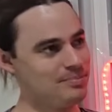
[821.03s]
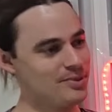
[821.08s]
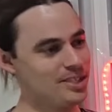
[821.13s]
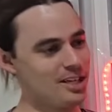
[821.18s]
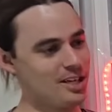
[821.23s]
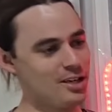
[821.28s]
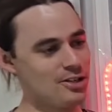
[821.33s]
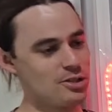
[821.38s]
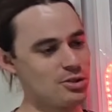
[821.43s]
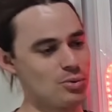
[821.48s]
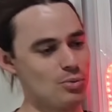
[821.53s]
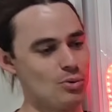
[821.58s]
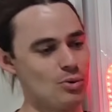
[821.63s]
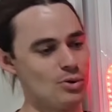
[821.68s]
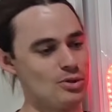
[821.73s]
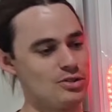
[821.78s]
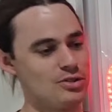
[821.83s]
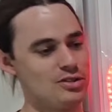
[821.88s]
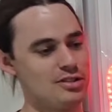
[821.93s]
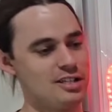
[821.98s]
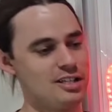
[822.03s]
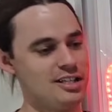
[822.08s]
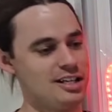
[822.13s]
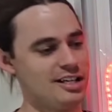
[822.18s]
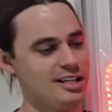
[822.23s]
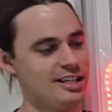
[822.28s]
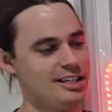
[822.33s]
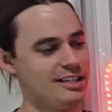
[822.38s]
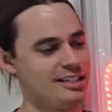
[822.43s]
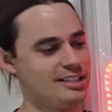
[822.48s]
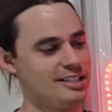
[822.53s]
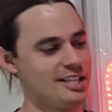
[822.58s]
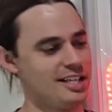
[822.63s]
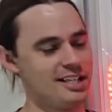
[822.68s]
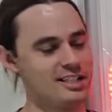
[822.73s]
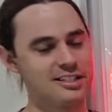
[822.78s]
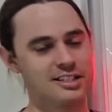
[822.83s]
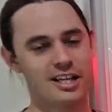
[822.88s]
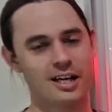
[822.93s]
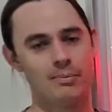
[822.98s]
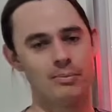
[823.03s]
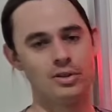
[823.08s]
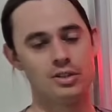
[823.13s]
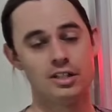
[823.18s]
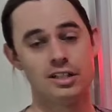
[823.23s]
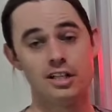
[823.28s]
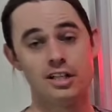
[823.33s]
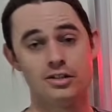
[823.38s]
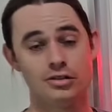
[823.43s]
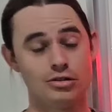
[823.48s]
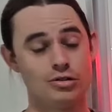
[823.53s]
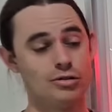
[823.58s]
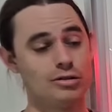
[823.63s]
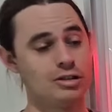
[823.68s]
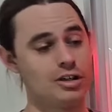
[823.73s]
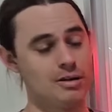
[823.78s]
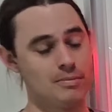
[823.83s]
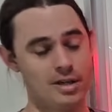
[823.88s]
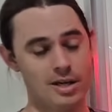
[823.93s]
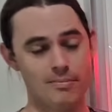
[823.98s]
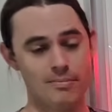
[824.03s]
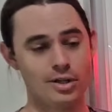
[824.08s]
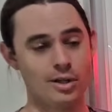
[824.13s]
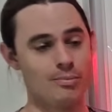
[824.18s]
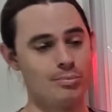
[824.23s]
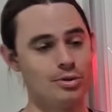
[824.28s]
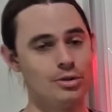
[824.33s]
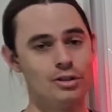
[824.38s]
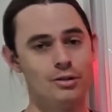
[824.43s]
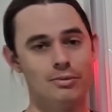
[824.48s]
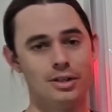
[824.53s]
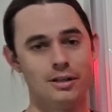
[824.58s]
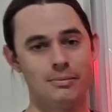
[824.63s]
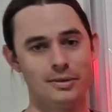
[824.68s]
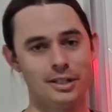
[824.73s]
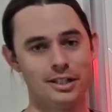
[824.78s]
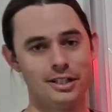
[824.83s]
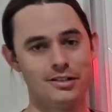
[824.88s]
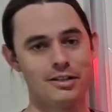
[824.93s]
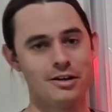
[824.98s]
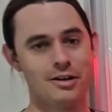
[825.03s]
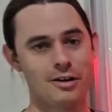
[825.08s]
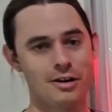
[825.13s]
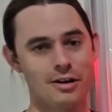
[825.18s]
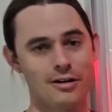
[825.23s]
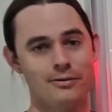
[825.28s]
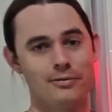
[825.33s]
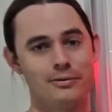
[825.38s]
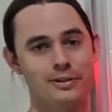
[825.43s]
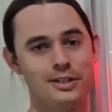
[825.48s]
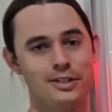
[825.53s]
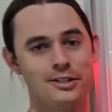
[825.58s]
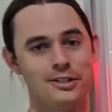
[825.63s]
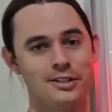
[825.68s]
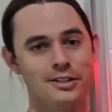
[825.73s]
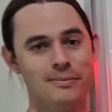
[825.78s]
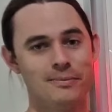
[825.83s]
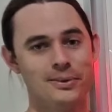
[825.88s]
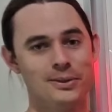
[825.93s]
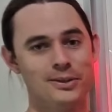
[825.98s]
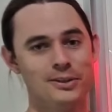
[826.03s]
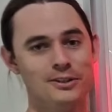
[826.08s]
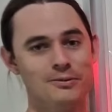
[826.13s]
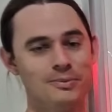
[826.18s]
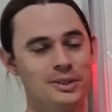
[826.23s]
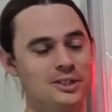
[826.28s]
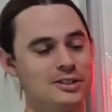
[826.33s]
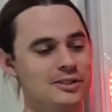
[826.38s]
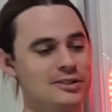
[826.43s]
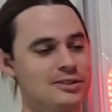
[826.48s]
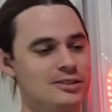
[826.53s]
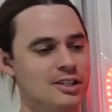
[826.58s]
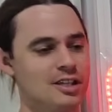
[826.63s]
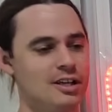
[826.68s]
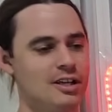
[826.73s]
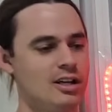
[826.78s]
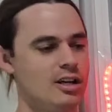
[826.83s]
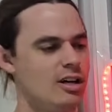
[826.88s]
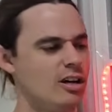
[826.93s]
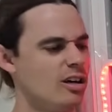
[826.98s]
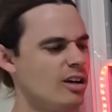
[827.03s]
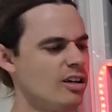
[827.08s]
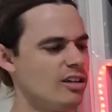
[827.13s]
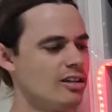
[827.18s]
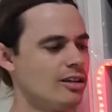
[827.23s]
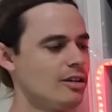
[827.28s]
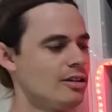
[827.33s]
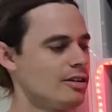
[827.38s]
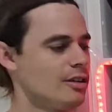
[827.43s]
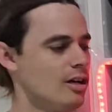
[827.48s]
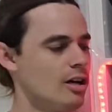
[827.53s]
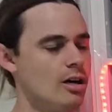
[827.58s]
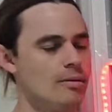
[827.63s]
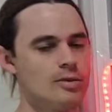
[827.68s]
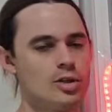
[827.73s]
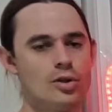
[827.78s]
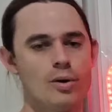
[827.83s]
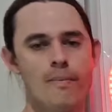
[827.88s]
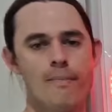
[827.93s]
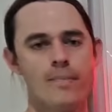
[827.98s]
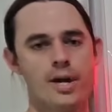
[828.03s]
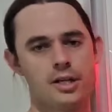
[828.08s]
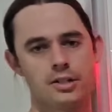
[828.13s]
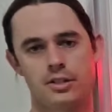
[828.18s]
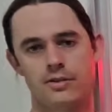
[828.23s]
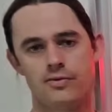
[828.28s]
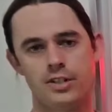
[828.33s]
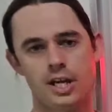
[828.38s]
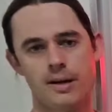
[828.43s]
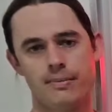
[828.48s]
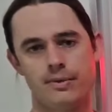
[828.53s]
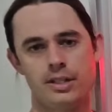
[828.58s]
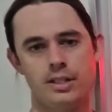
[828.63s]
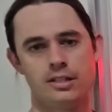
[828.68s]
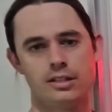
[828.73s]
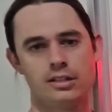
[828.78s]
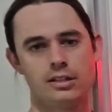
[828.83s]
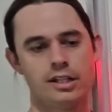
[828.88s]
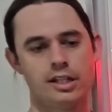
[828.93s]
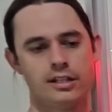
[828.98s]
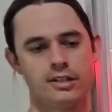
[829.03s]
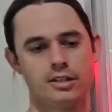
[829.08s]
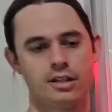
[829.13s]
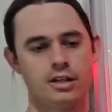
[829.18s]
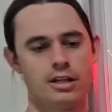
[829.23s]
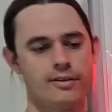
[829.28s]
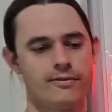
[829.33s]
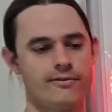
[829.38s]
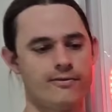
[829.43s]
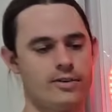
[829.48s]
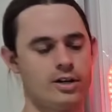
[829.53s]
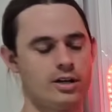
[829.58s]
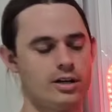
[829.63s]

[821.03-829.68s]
you know, towards the next couple of years. It should go, and by boom, I mean, you know, hopefully to the moon, because I don't know, I'm not a massive Japanese collector. I